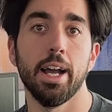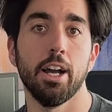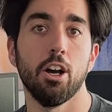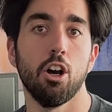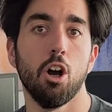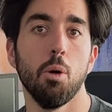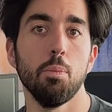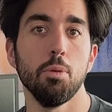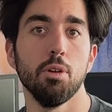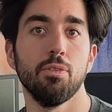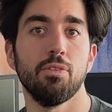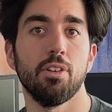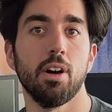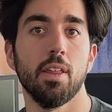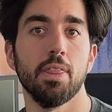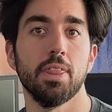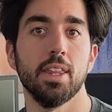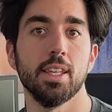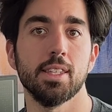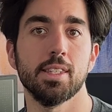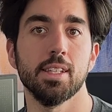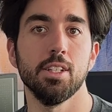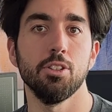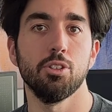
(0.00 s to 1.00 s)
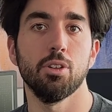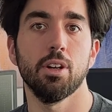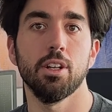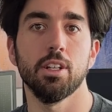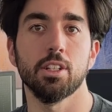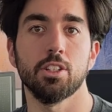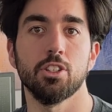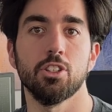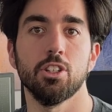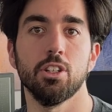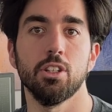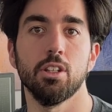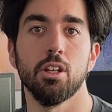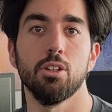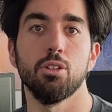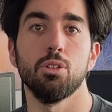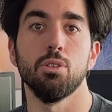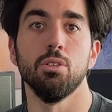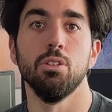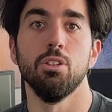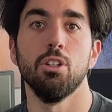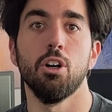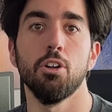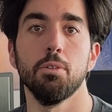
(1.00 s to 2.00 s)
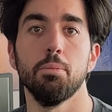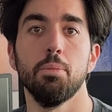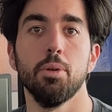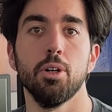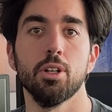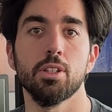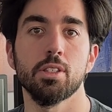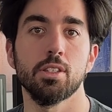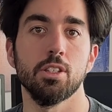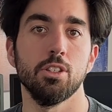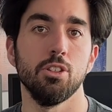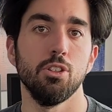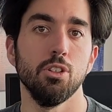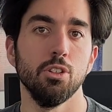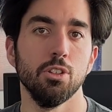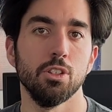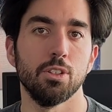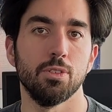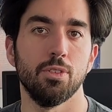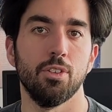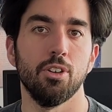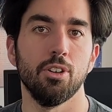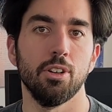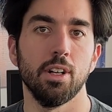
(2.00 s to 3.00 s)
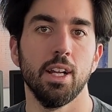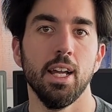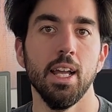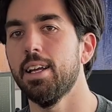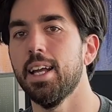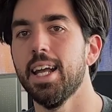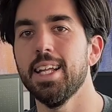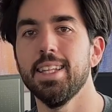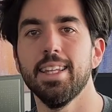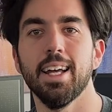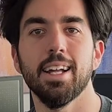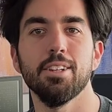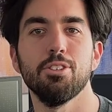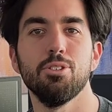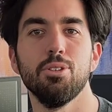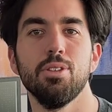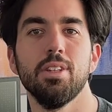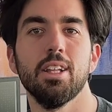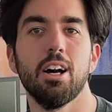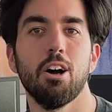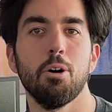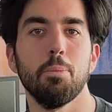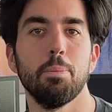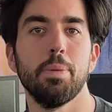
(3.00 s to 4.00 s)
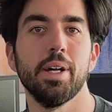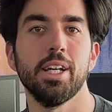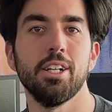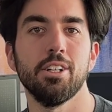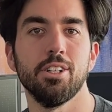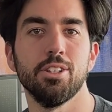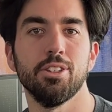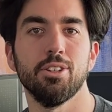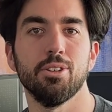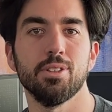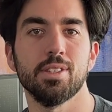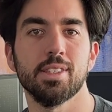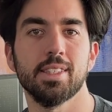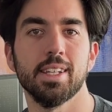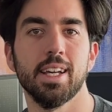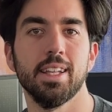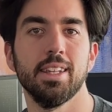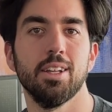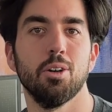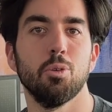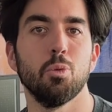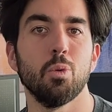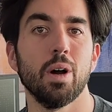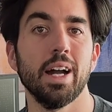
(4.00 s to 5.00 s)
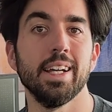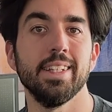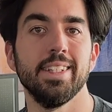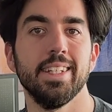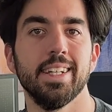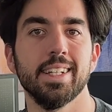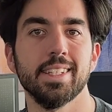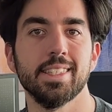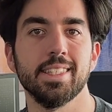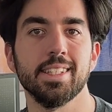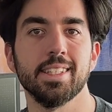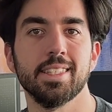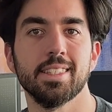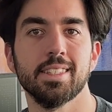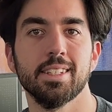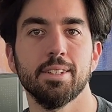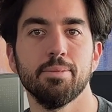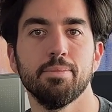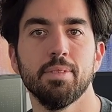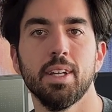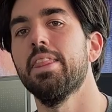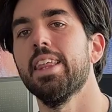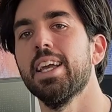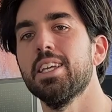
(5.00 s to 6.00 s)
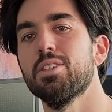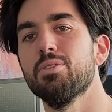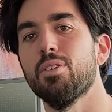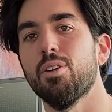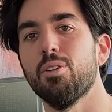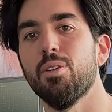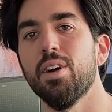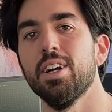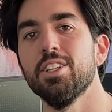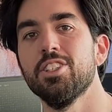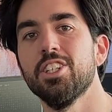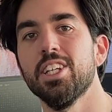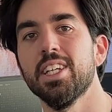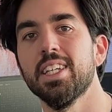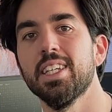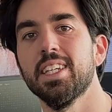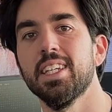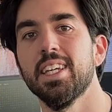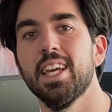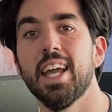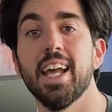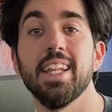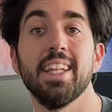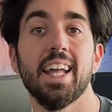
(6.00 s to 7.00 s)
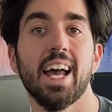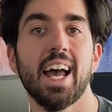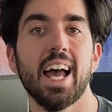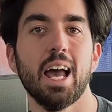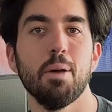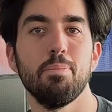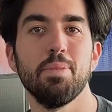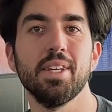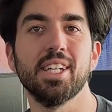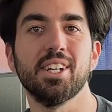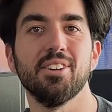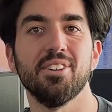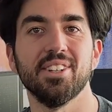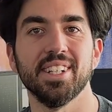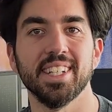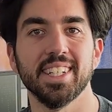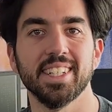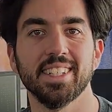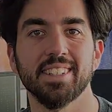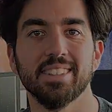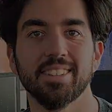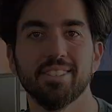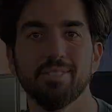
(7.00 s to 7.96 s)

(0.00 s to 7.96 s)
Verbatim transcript: hope you found this introduction to notebooks useful and that you now better understand why they exist. Thanks for watching and happy coding!